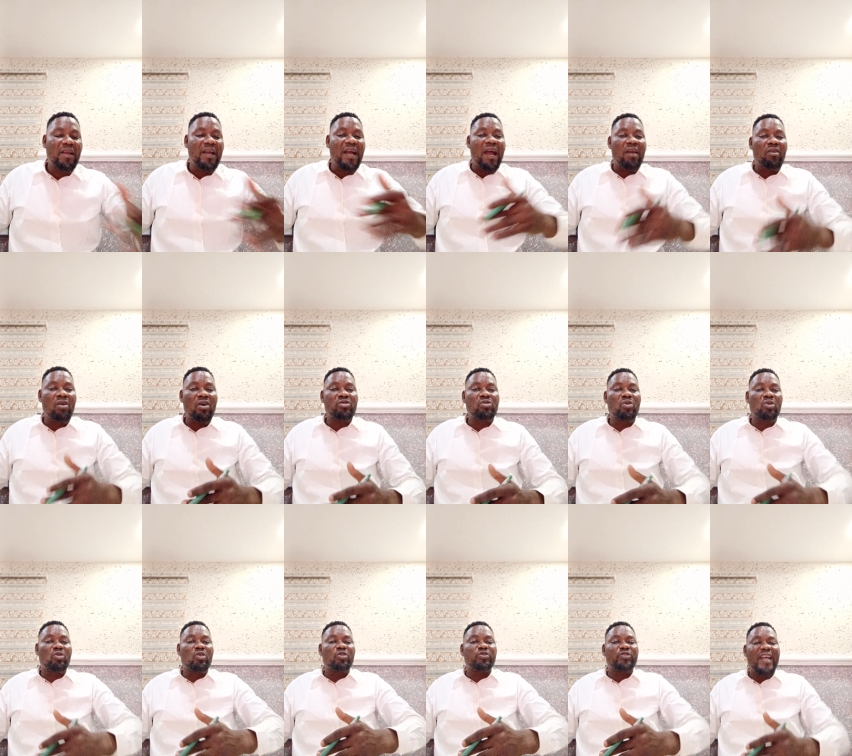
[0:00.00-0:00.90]
and also
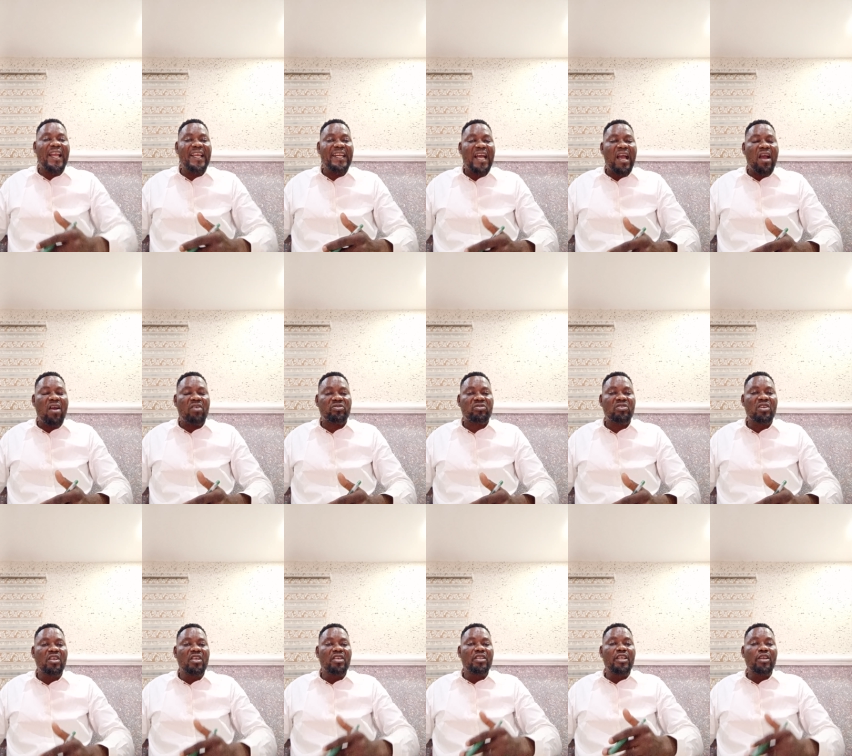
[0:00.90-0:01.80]
to find out
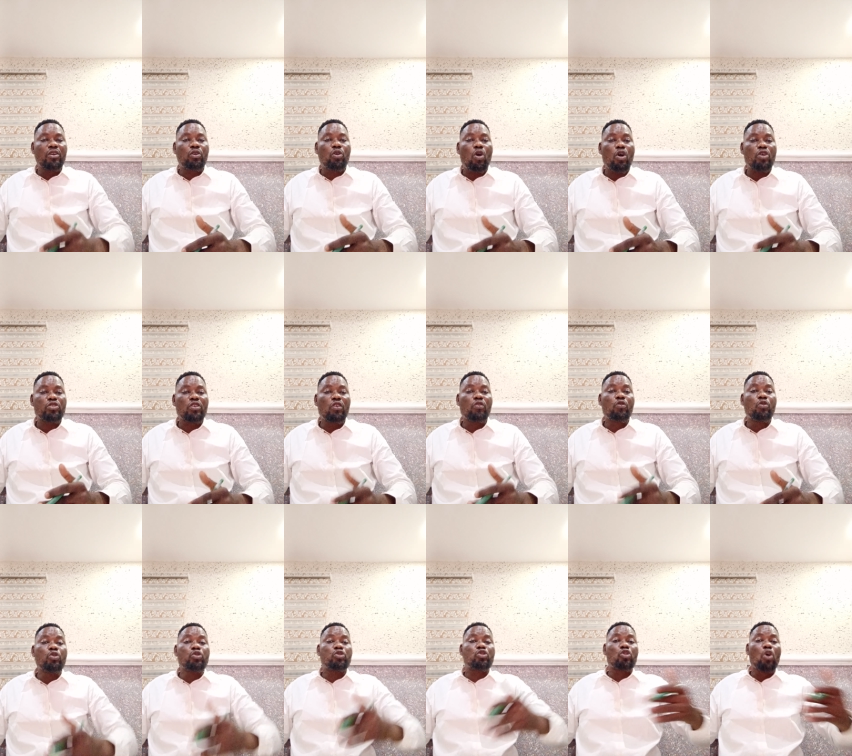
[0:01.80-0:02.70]
the cost of
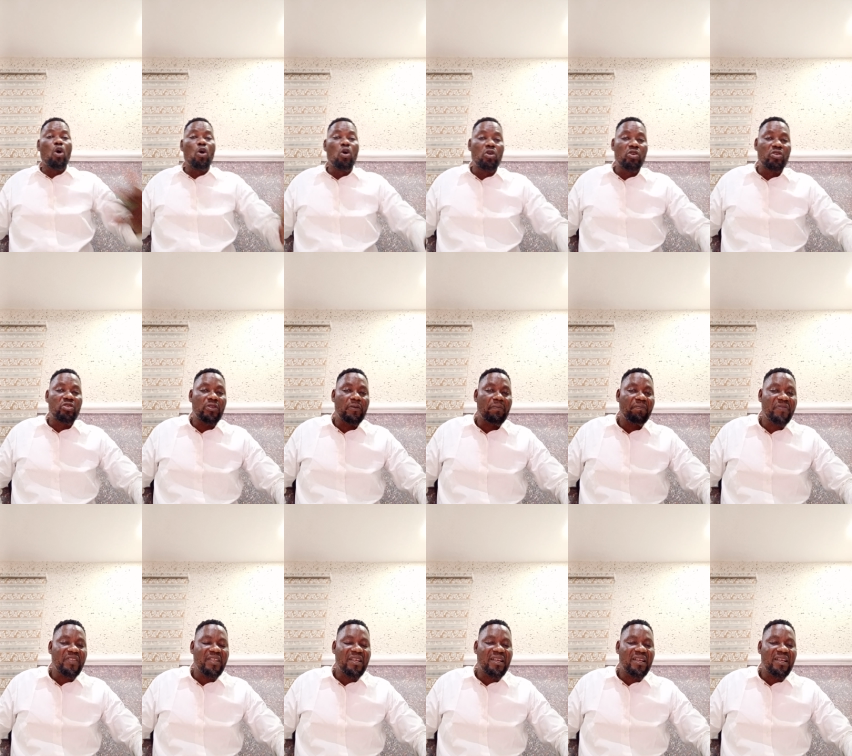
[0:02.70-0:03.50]
goods sold,